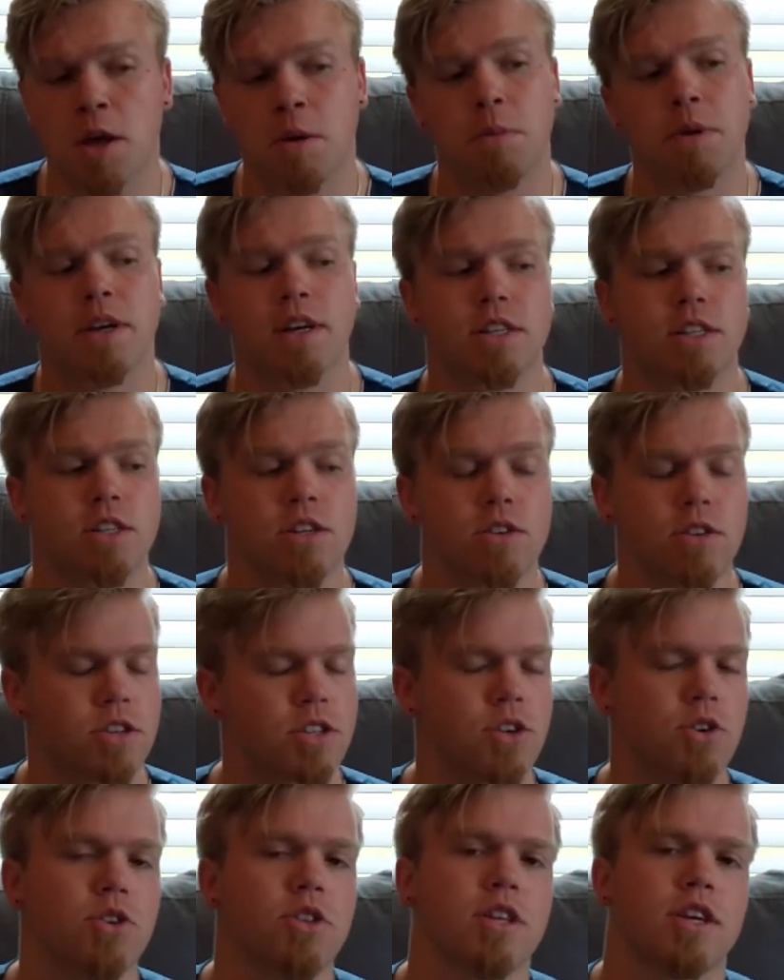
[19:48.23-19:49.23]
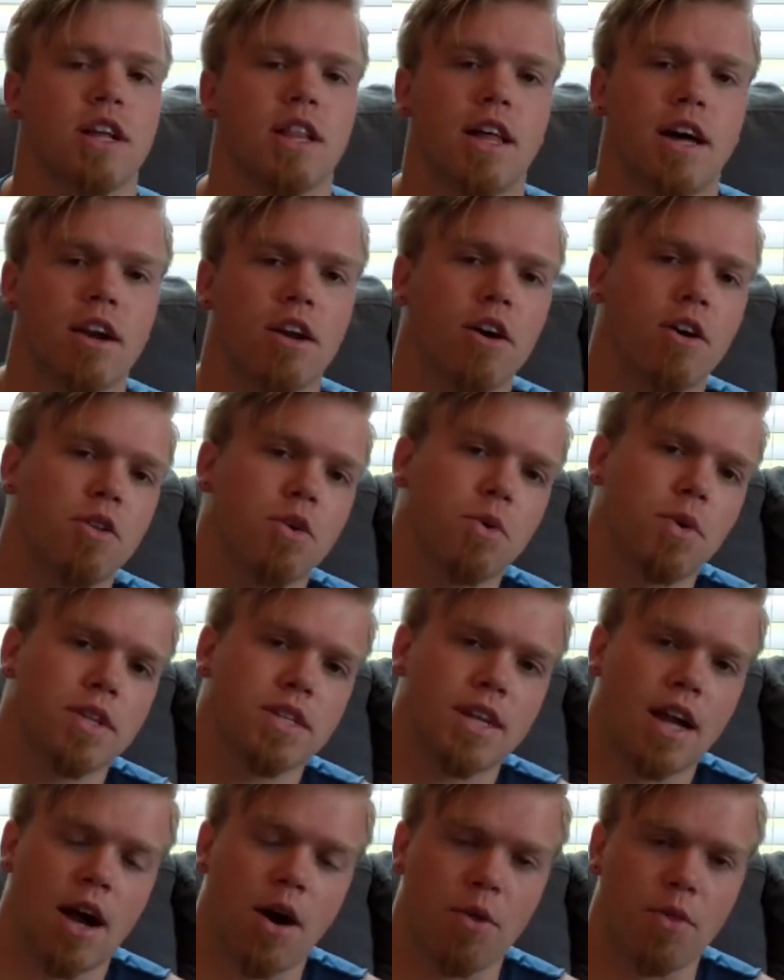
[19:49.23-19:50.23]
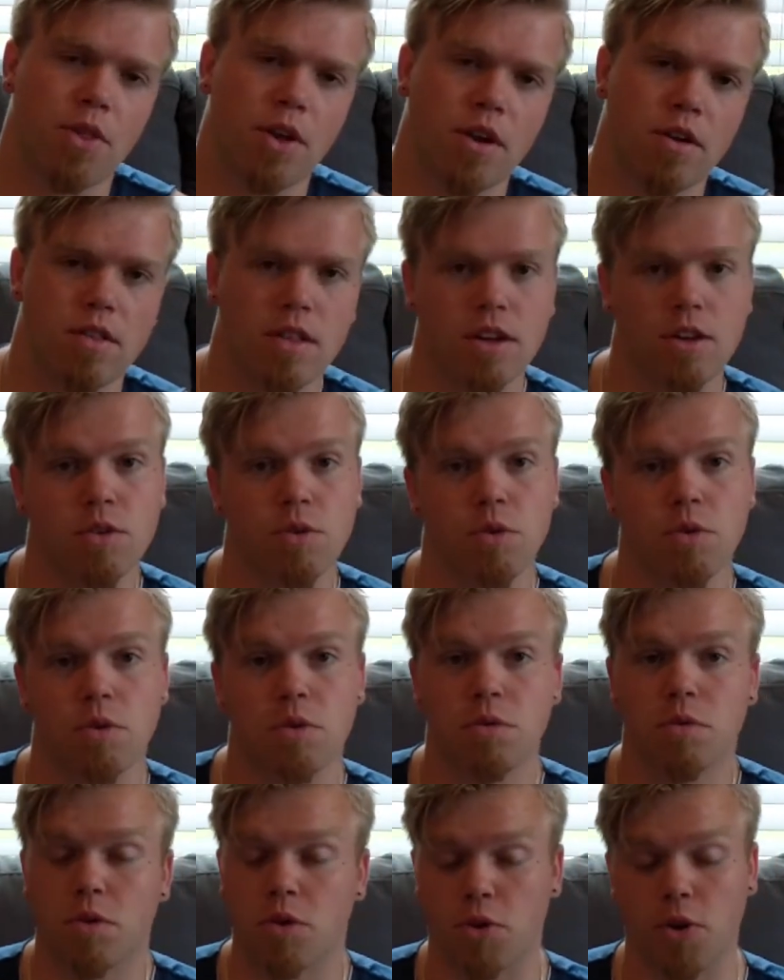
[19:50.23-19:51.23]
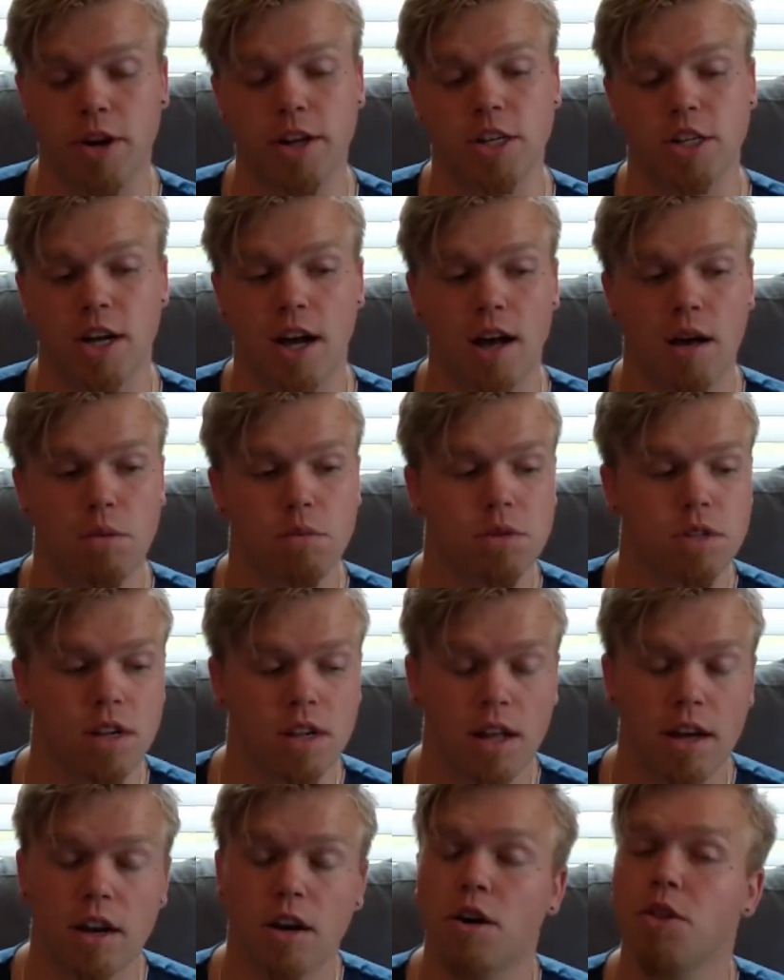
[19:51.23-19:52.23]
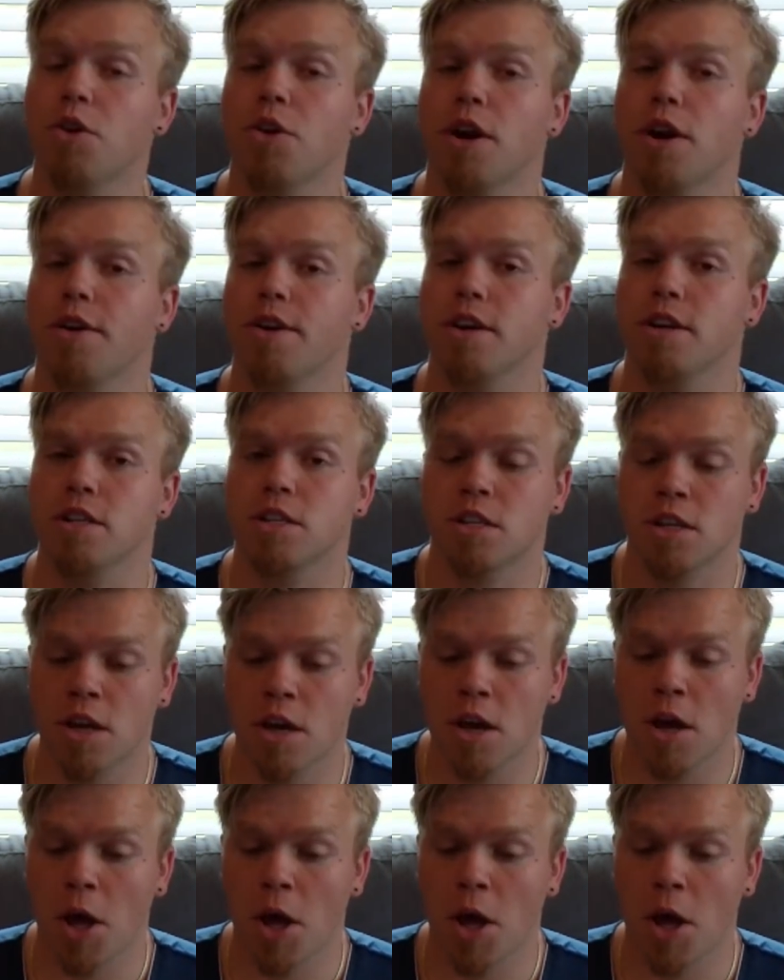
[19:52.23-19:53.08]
because there are certainly a lot of other ones out there that do great jobs in a lot of other areas.